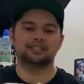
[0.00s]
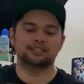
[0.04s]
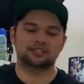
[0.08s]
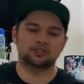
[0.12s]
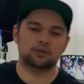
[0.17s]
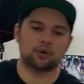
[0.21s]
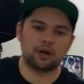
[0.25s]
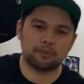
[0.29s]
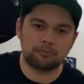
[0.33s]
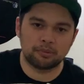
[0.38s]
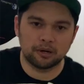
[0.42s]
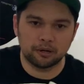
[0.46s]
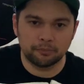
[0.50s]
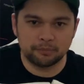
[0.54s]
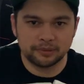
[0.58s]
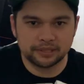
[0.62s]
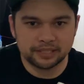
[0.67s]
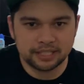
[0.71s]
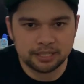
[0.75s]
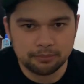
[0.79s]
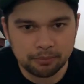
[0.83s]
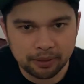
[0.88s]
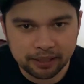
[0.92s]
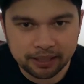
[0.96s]
So I
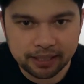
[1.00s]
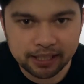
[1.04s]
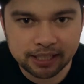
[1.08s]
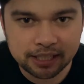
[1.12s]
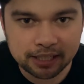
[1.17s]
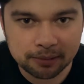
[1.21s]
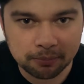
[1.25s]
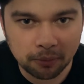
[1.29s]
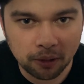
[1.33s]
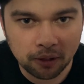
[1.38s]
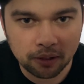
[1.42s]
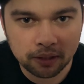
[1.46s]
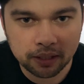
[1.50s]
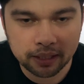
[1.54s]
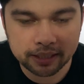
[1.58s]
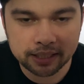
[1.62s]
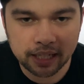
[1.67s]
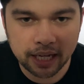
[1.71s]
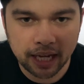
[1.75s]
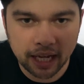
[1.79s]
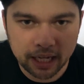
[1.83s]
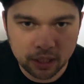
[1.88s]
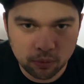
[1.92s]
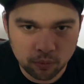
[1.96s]
purposely made this small because I
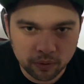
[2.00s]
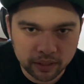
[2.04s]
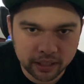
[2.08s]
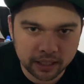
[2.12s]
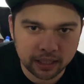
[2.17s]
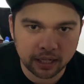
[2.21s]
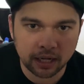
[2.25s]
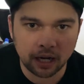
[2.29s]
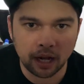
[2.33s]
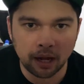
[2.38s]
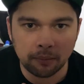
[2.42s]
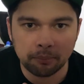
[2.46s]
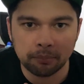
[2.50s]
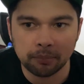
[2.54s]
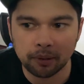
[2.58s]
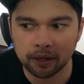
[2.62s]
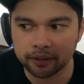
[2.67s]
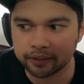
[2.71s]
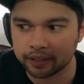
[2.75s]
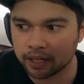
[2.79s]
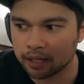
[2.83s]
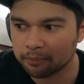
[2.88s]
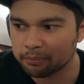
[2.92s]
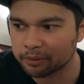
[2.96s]
kind of wanted it up on
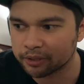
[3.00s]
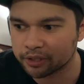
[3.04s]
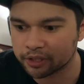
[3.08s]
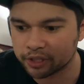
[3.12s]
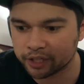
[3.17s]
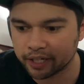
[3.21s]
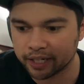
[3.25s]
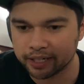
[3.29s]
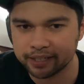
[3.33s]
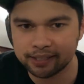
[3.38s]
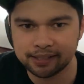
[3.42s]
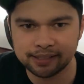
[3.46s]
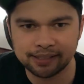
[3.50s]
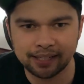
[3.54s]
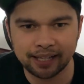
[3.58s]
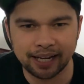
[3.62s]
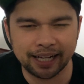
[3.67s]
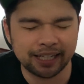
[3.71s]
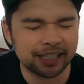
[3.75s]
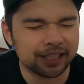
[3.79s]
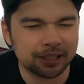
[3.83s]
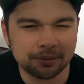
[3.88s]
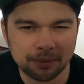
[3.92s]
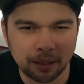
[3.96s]
the upper chest. And
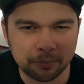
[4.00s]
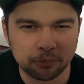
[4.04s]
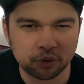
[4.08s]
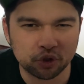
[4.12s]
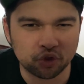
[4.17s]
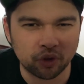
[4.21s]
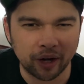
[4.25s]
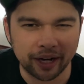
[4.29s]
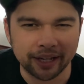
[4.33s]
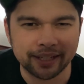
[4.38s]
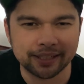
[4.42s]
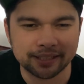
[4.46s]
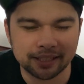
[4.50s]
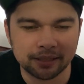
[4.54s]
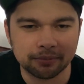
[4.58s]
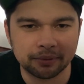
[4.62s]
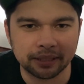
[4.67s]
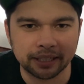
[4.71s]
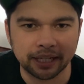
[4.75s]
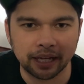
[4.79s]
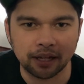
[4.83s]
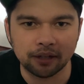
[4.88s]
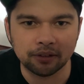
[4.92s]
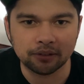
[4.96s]
I'm trying something
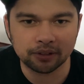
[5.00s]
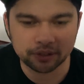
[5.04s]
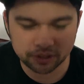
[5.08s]
out.